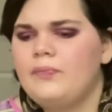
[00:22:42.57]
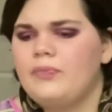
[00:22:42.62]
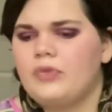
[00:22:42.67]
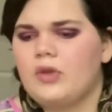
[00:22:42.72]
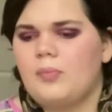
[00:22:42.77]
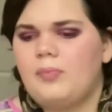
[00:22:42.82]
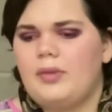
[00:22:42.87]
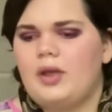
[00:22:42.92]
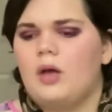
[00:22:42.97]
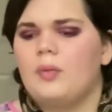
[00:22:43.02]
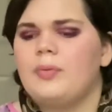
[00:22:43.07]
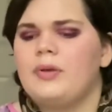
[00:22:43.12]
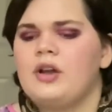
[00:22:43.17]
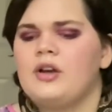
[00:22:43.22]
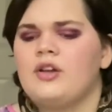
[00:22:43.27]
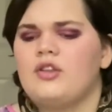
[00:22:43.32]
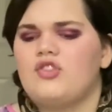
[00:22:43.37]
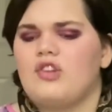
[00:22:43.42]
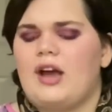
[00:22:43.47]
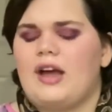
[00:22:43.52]
Male
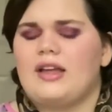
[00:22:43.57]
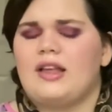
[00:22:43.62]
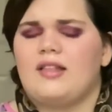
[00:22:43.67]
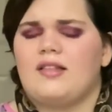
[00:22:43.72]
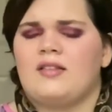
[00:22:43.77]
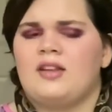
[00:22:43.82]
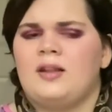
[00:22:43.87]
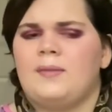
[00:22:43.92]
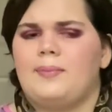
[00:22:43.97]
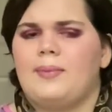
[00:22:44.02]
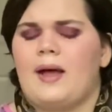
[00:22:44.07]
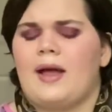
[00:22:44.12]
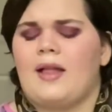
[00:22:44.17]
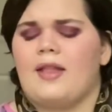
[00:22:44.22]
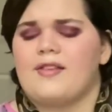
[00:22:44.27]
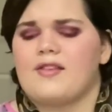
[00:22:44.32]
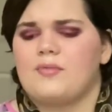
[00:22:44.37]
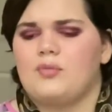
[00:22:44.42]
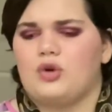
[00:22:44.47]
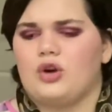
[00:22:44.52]
bearded dragons need
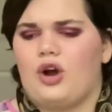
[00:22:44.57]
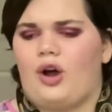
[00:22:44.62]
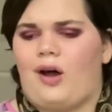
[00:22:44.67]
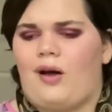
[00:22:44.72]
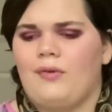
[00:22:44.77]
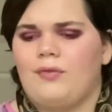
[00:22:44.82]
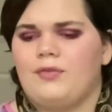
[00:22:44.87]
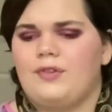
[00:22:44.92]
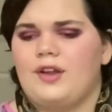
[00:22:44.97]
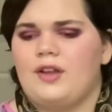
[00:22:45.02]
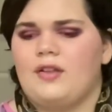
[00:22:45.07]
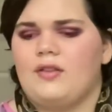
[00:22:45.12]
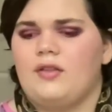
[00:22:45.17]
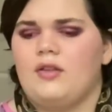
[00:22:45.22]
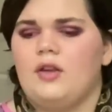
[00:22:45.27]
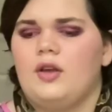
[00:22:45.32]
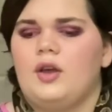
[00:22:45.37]
baths more often